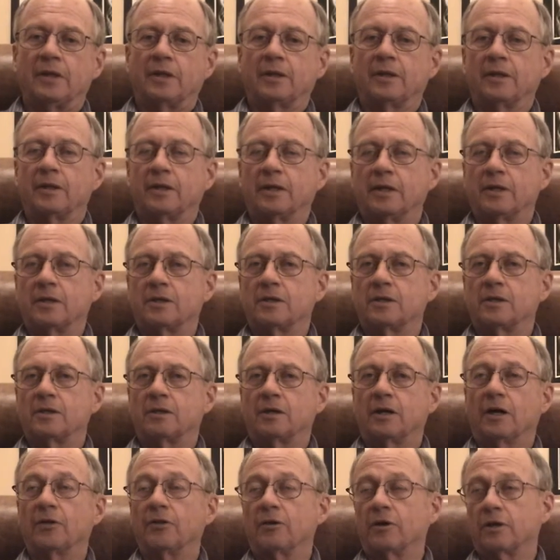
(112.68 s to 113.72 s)
than
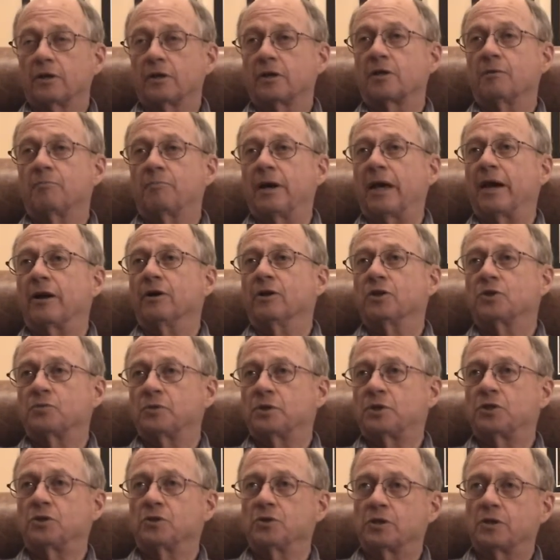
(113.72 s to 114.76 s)
the competitors,
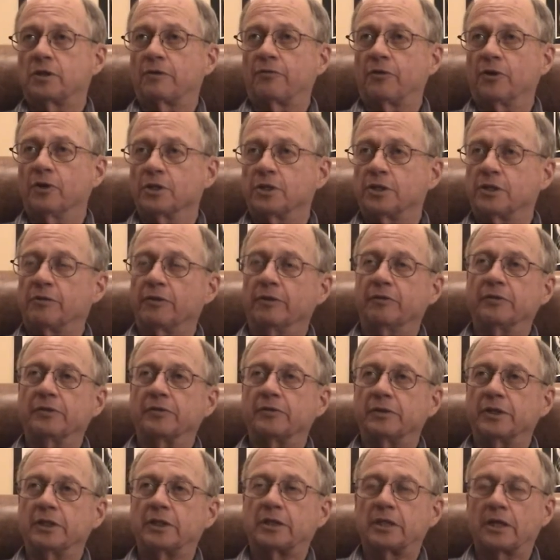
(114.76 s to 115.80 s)
which use the first
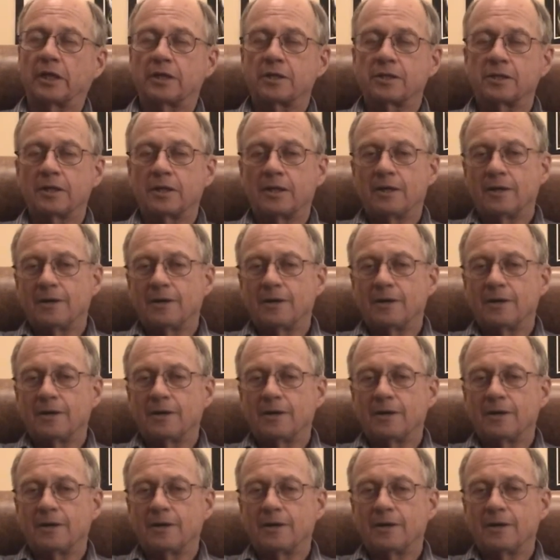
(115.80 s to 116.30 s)
derivative detection.